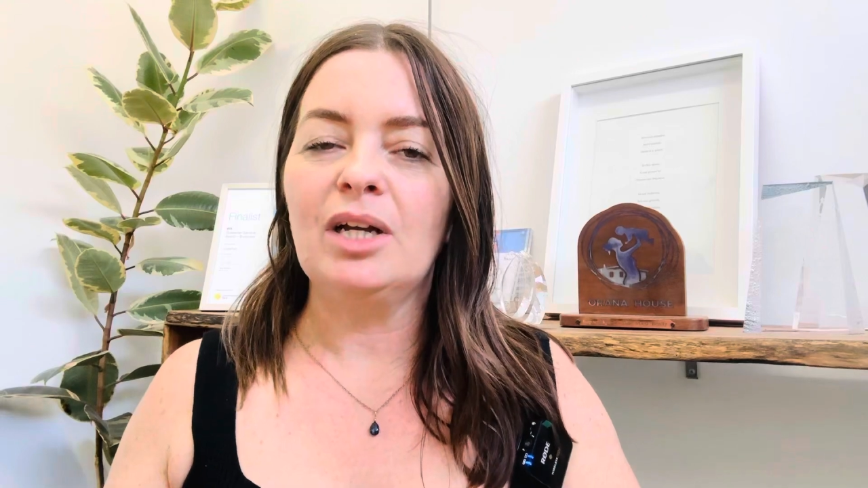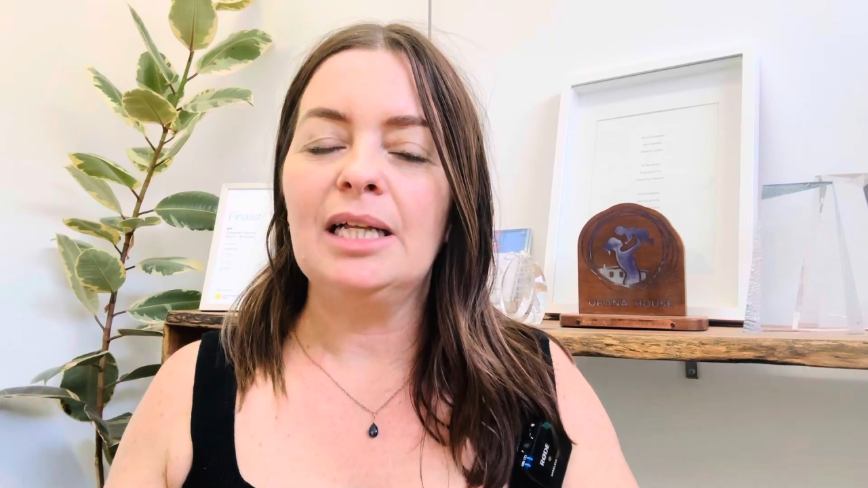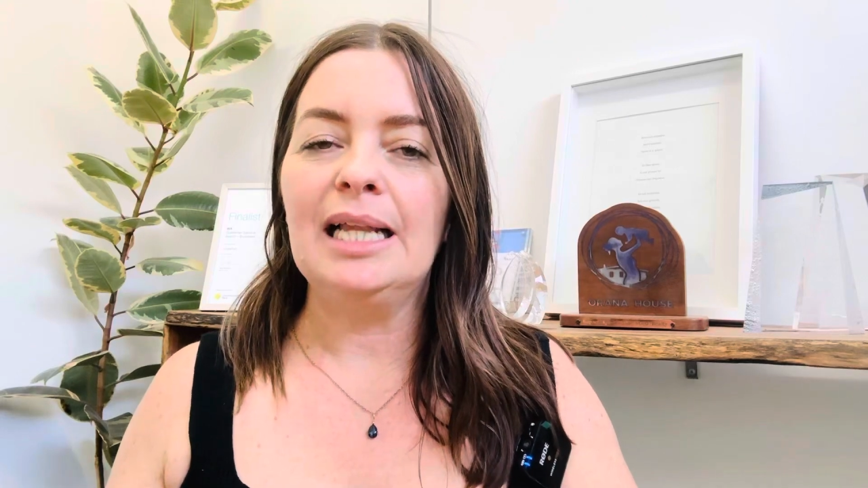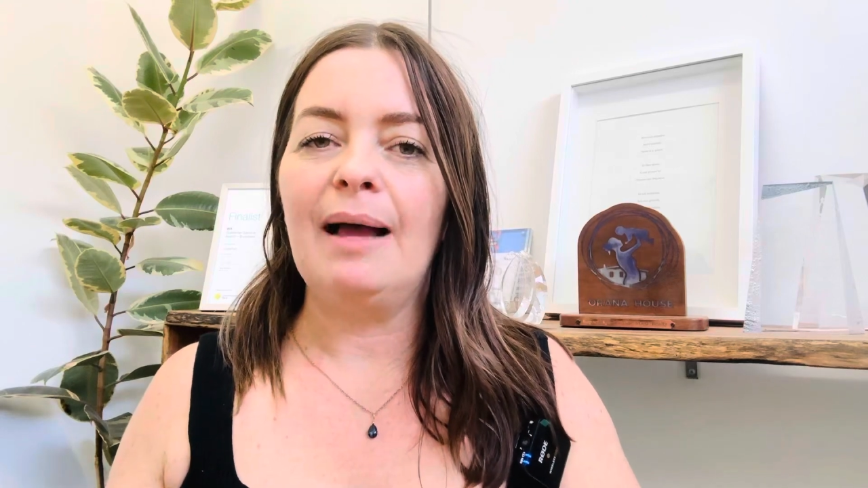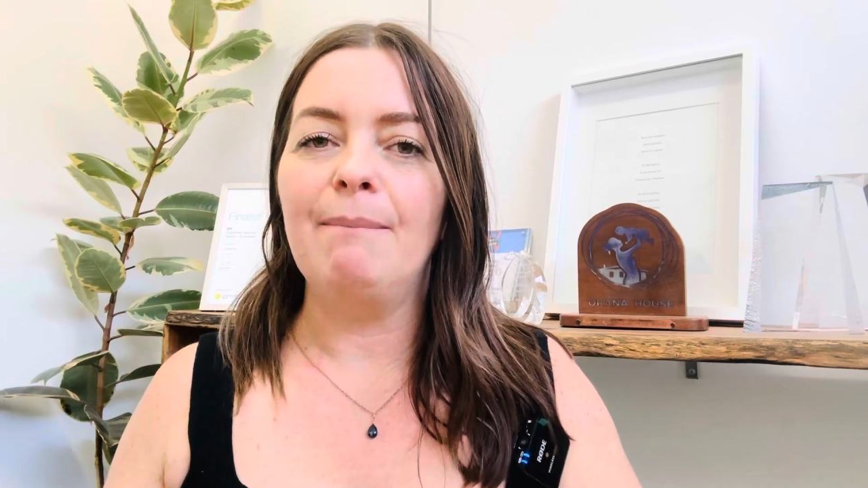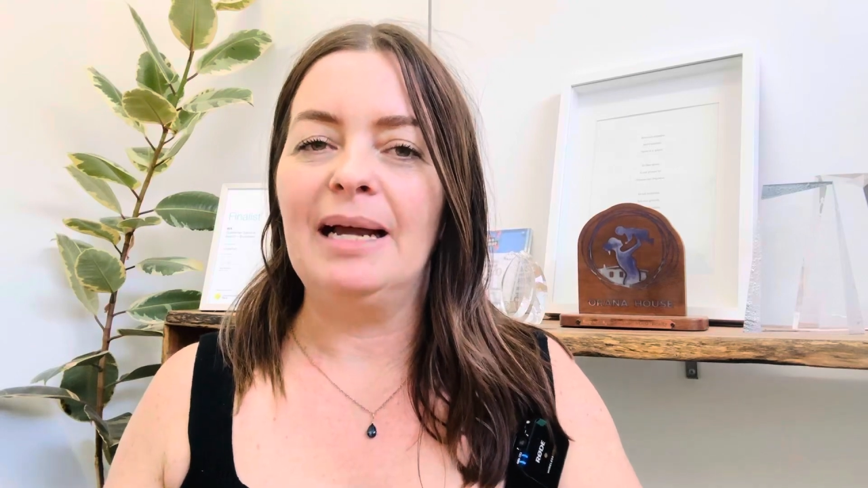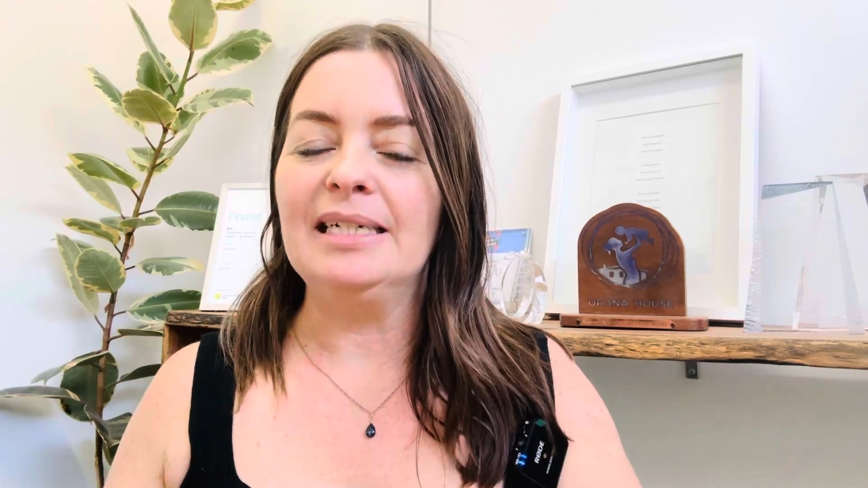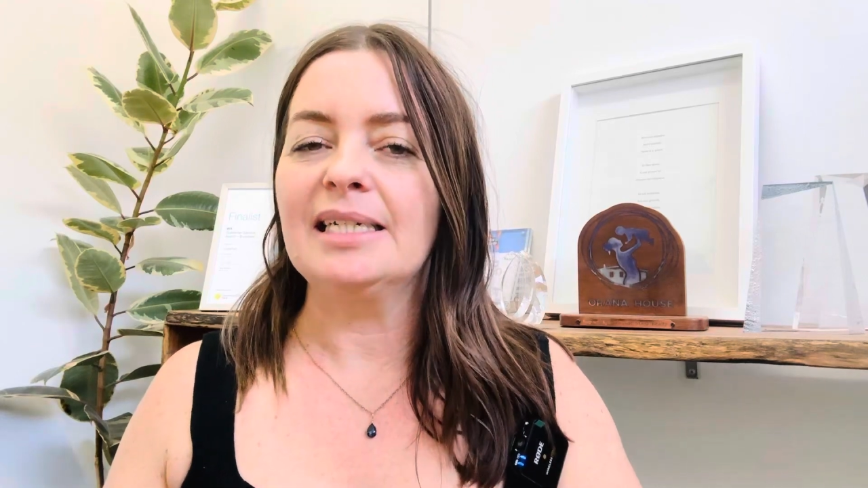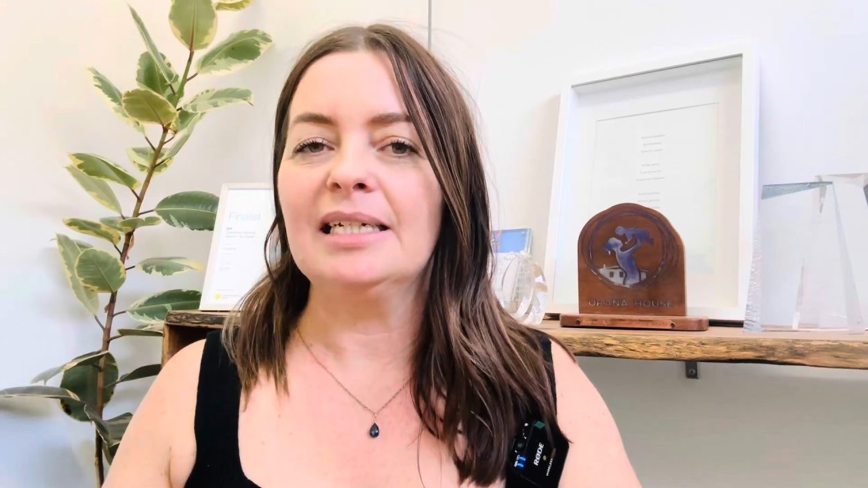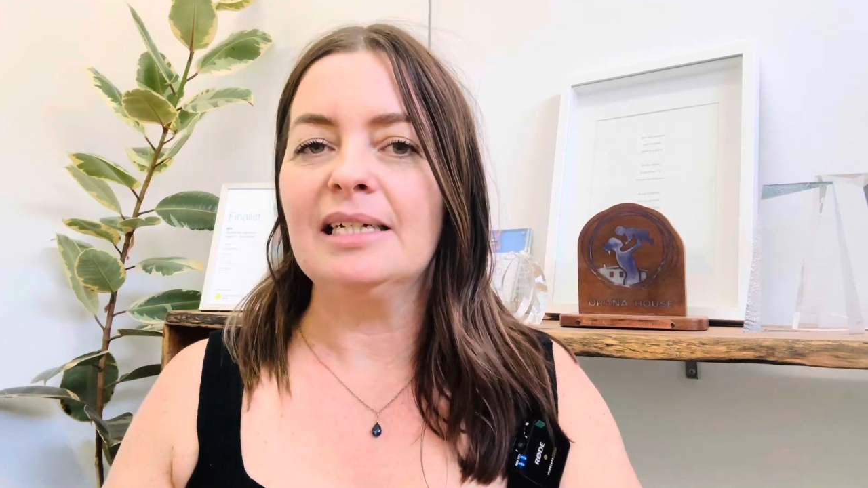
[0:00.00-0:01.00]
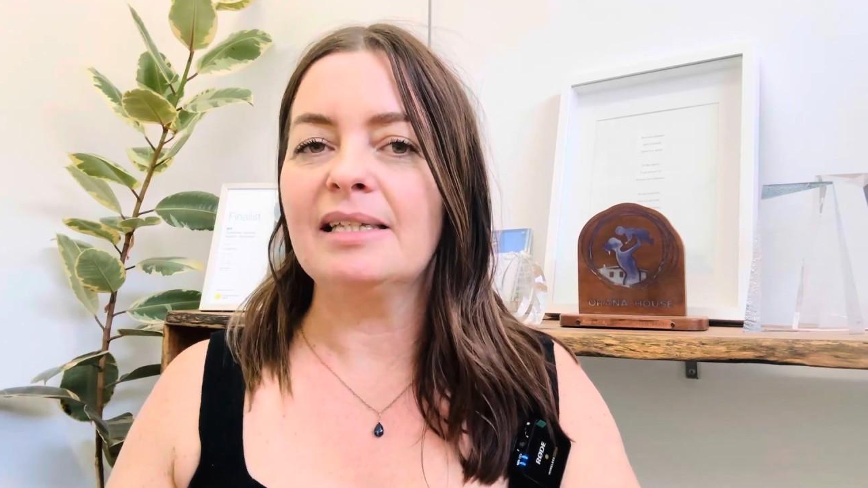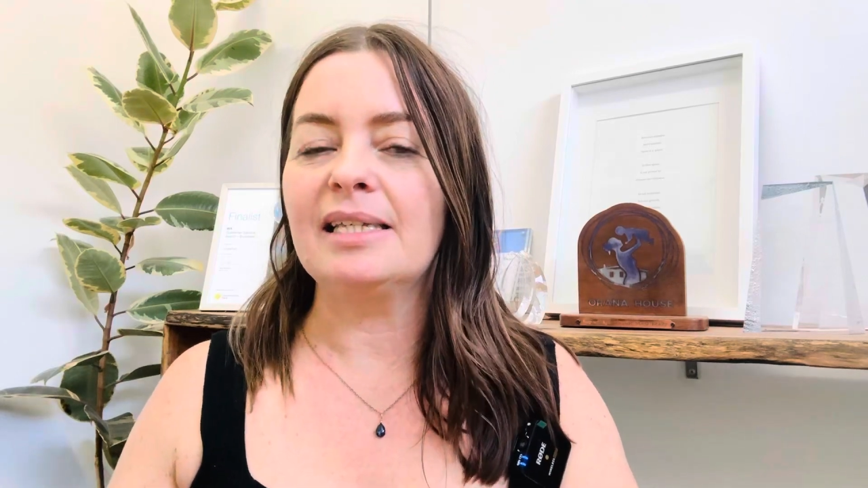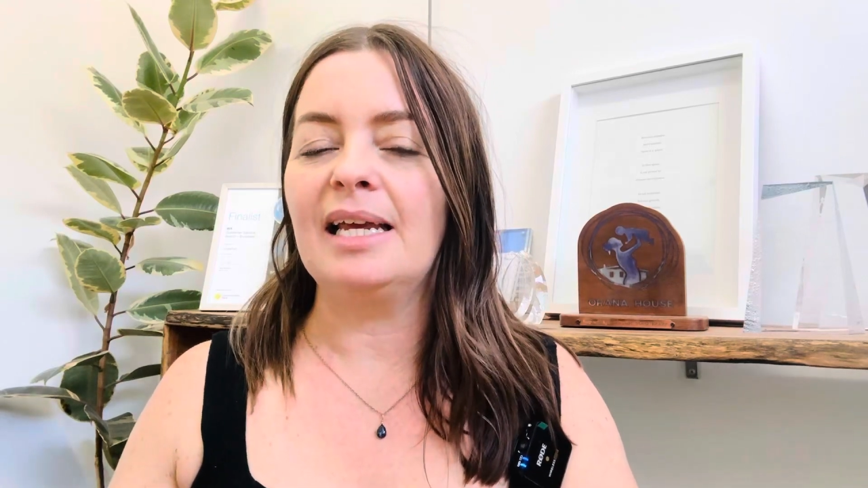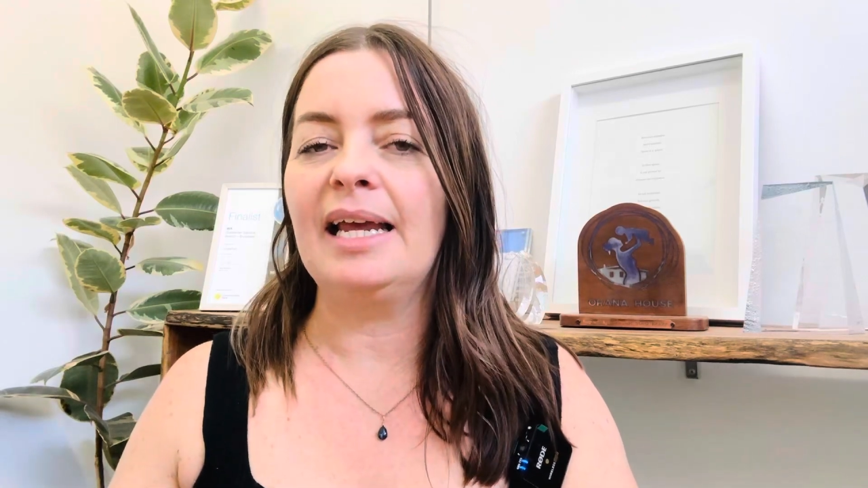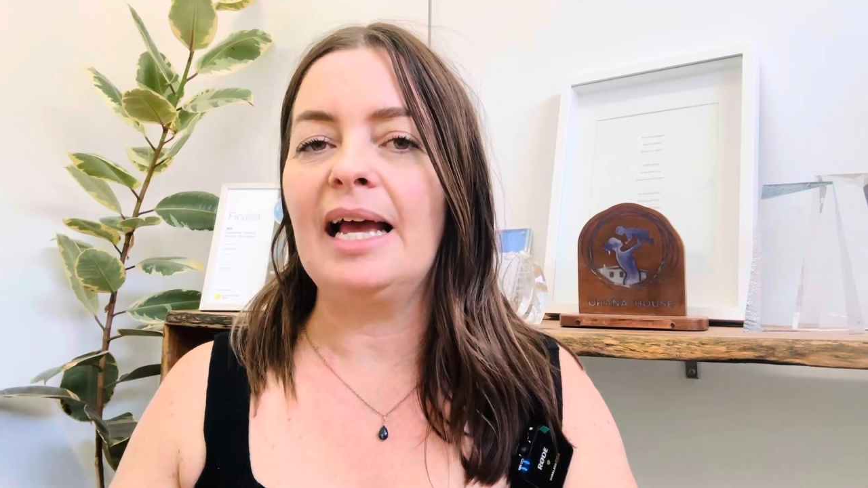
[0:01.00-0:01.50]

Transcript: alarm maintenance